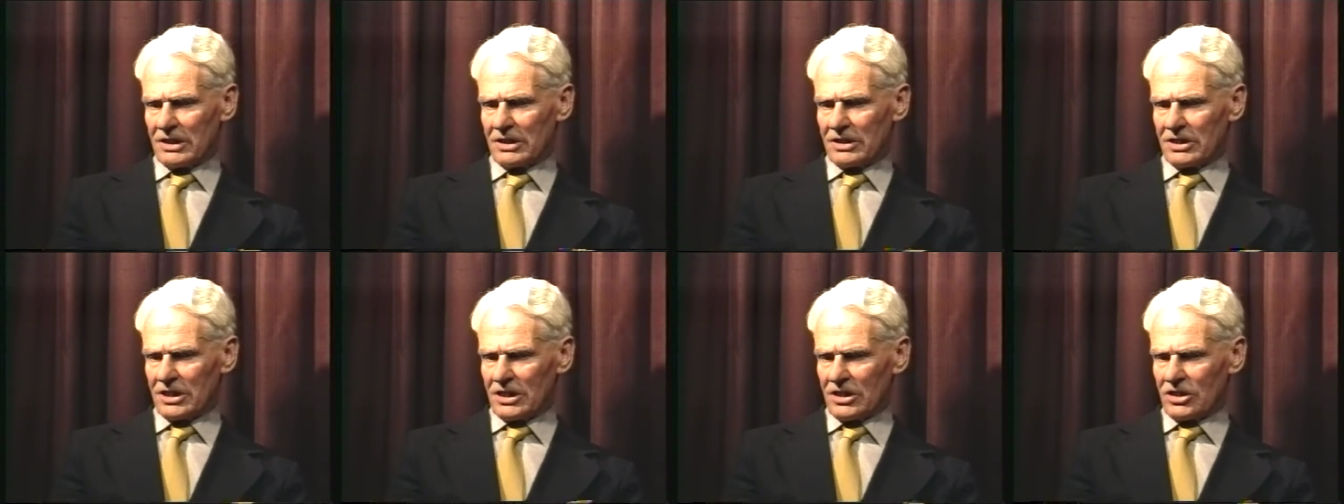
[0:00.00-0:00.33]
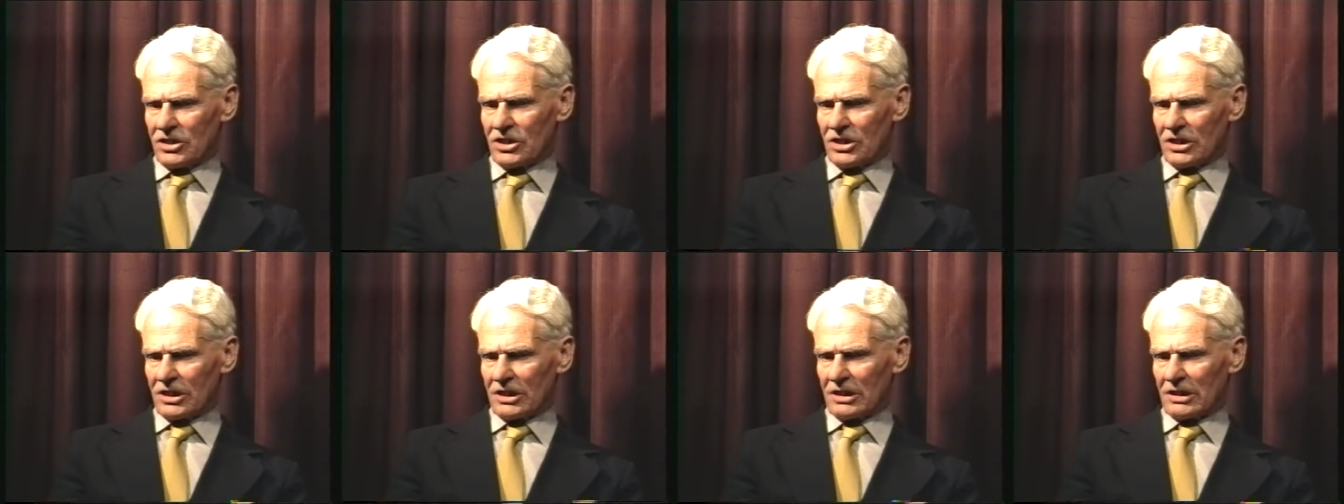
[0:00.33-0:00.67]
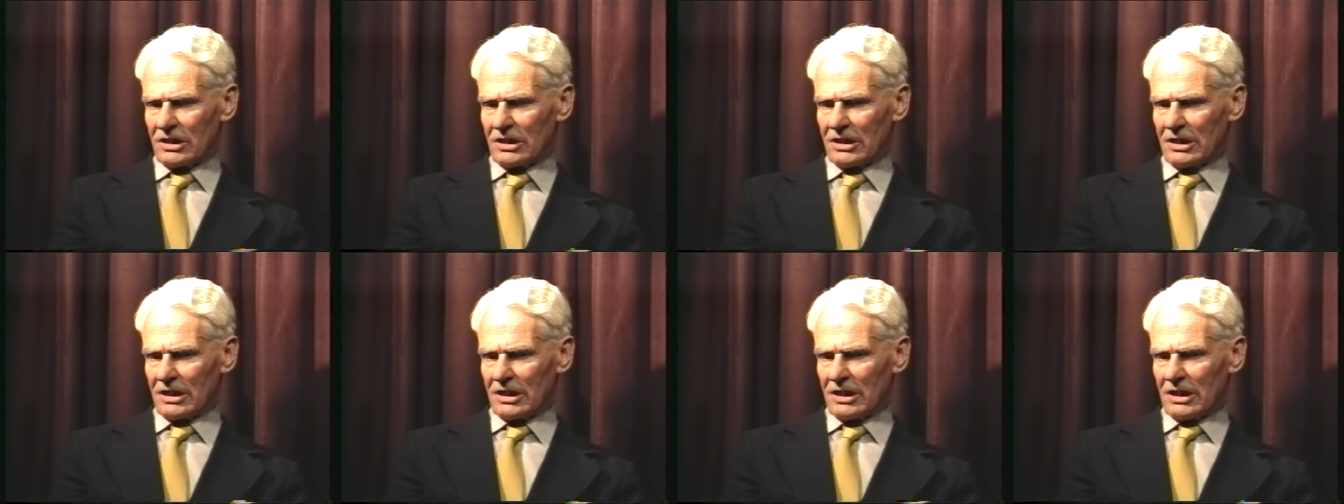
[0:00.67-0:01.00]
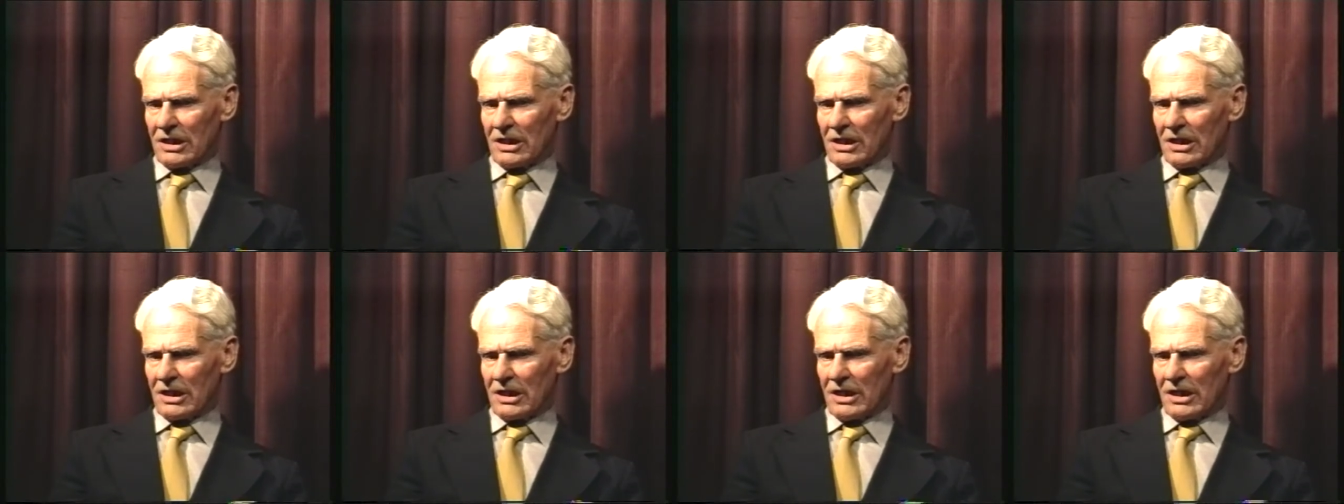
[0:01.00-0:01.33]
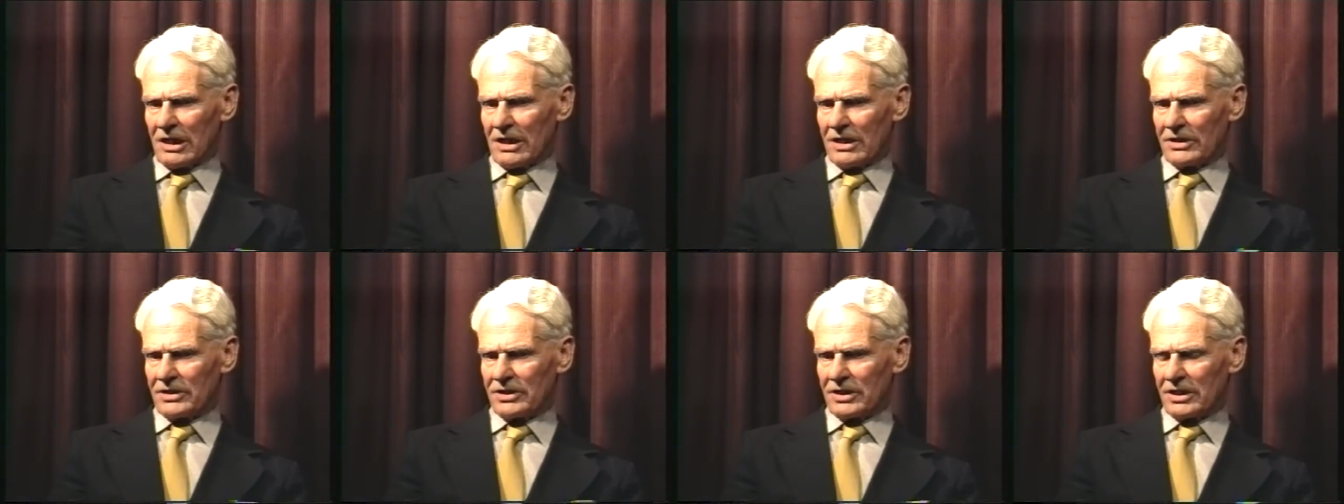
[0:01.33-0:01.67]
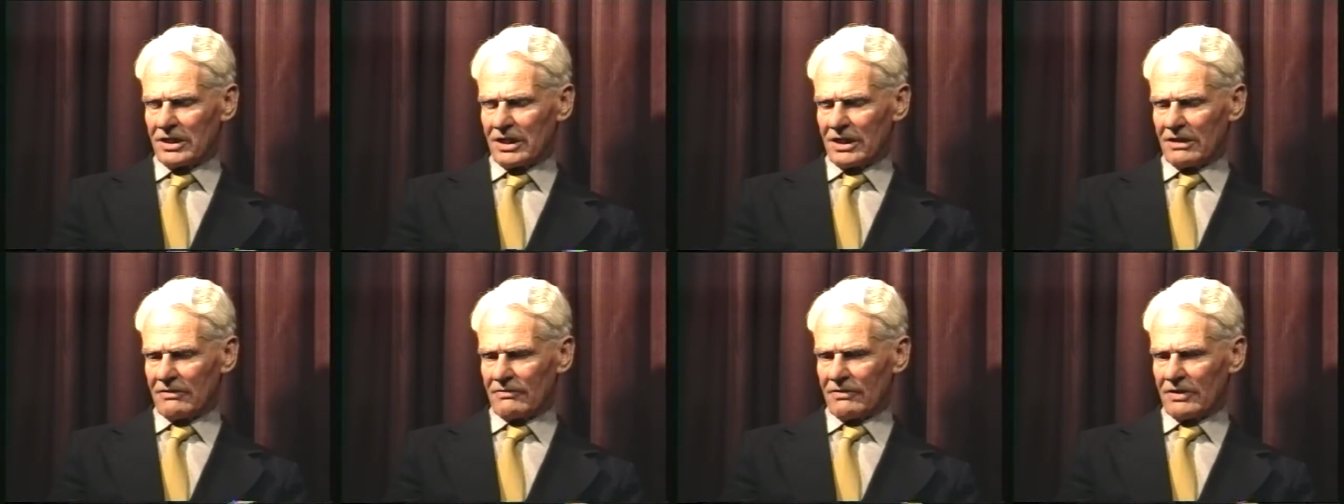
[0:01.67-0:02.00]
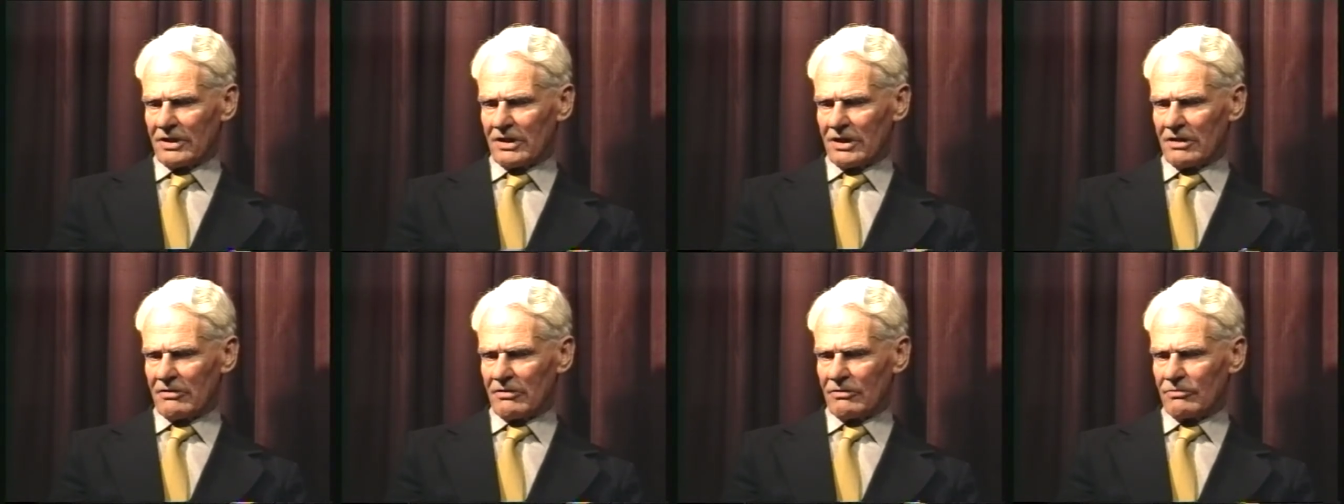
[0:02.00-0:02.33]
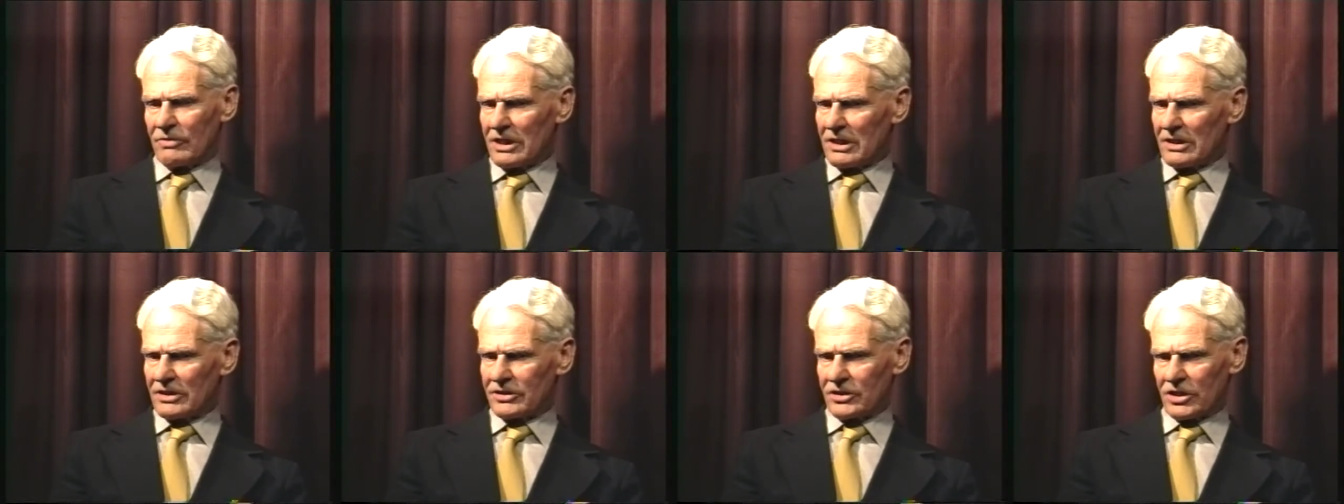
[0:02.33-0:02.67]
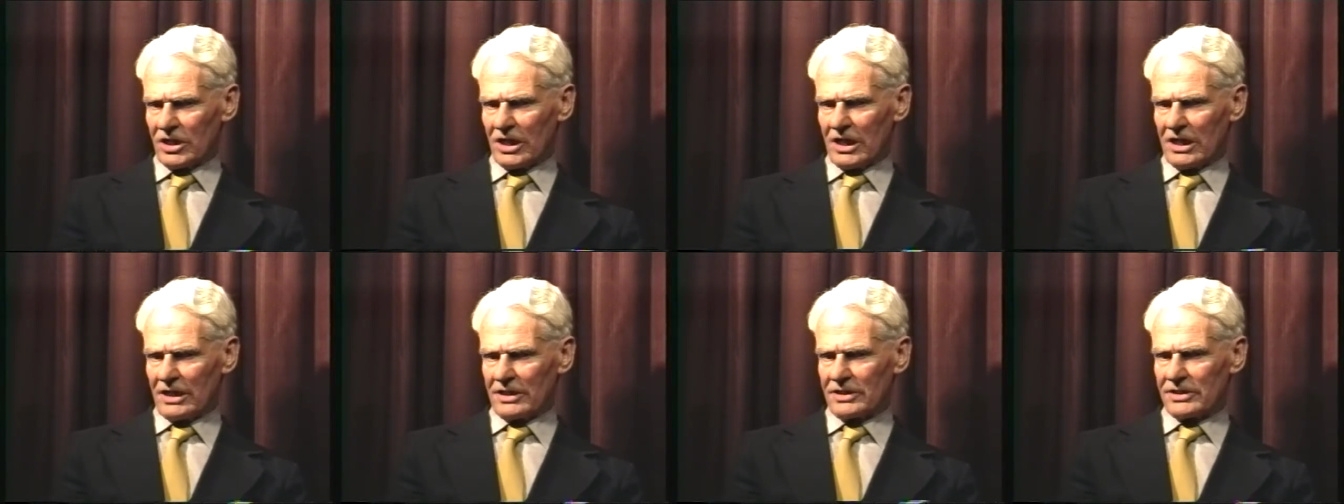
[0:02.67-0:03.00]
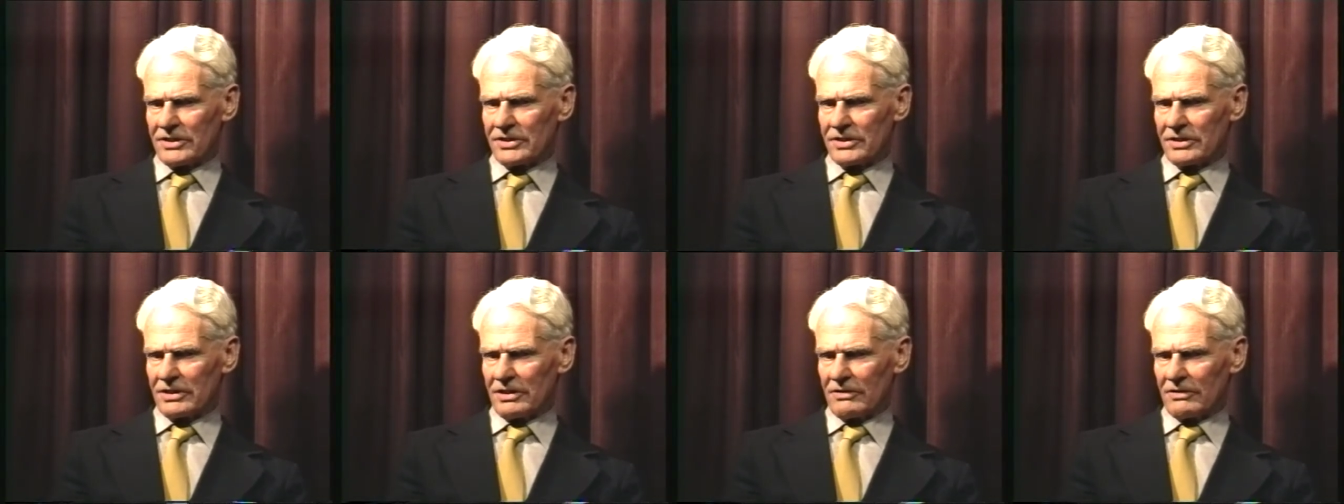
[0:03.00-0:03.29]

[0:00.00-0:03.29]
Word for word: teaching uh, to give her a real chance